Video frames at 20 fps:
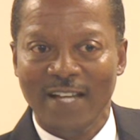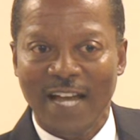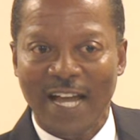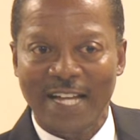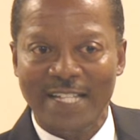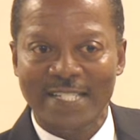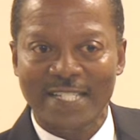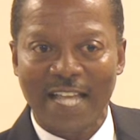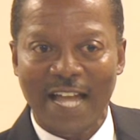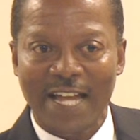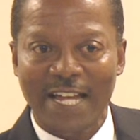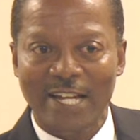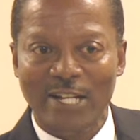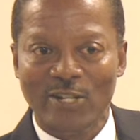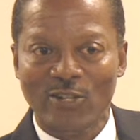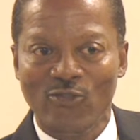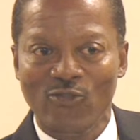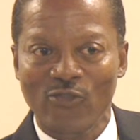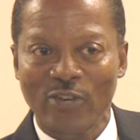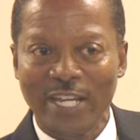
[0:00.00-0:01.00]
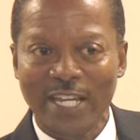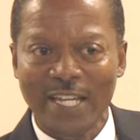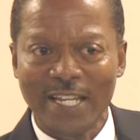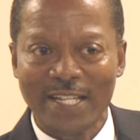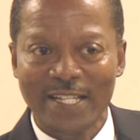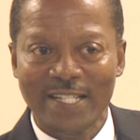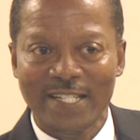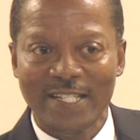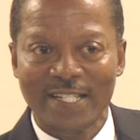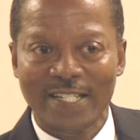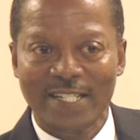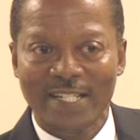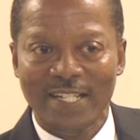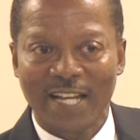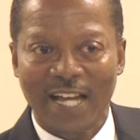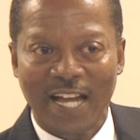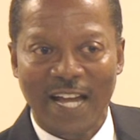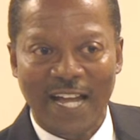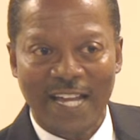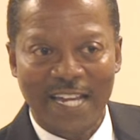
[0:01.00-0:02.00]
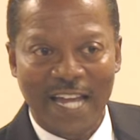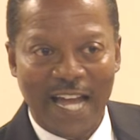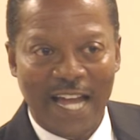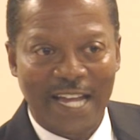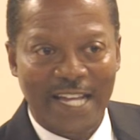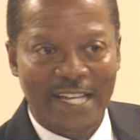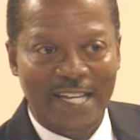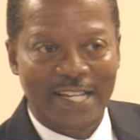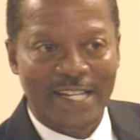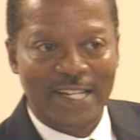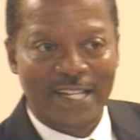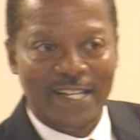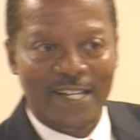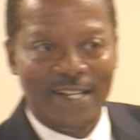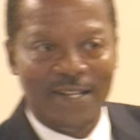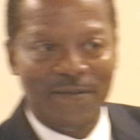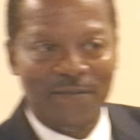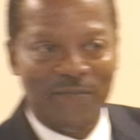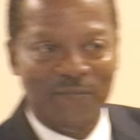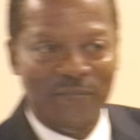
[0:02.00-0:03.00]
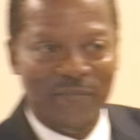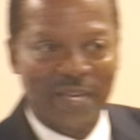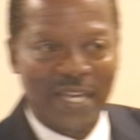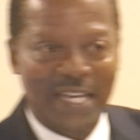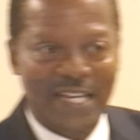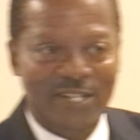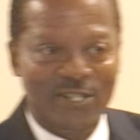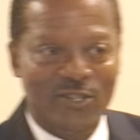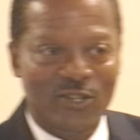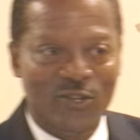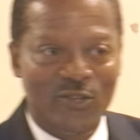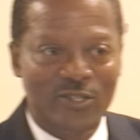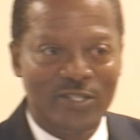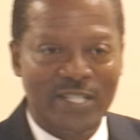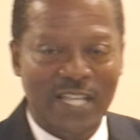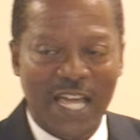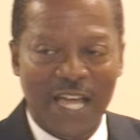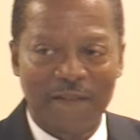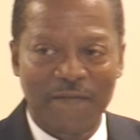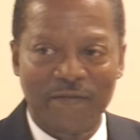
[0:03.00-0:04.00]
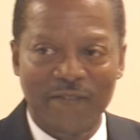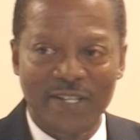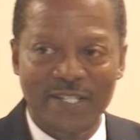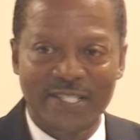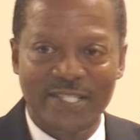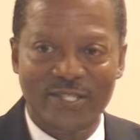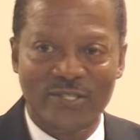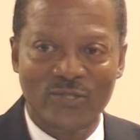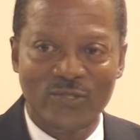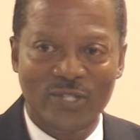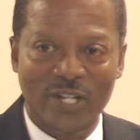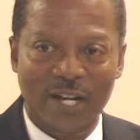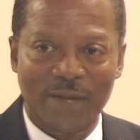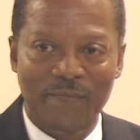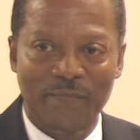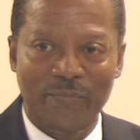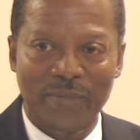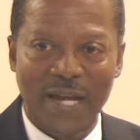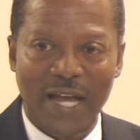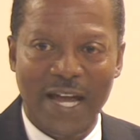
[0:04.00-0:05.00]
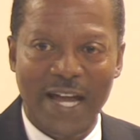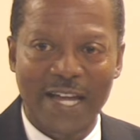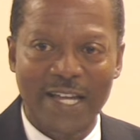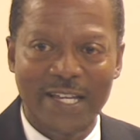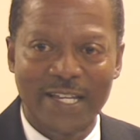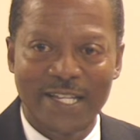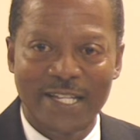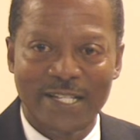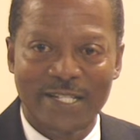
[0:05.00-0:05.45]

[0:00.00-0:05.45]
as I agree and I make those efforts to comply,